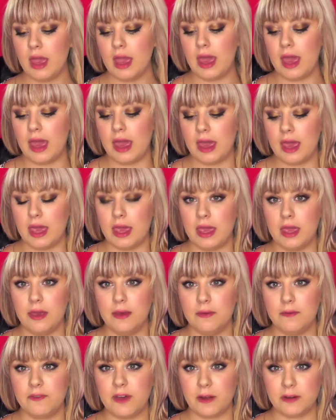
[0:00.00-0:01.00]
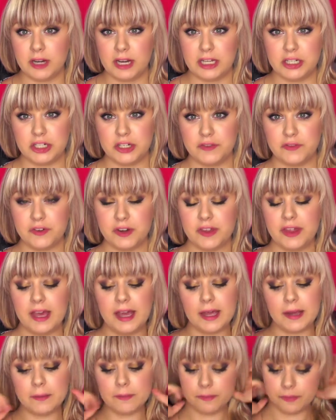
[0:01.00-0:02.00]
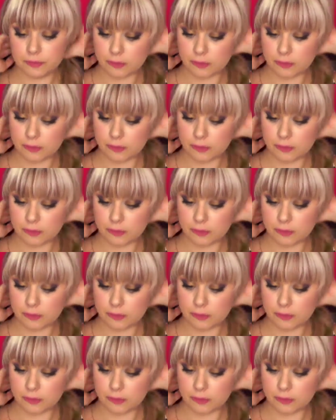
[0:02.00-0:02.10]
a foundation for that.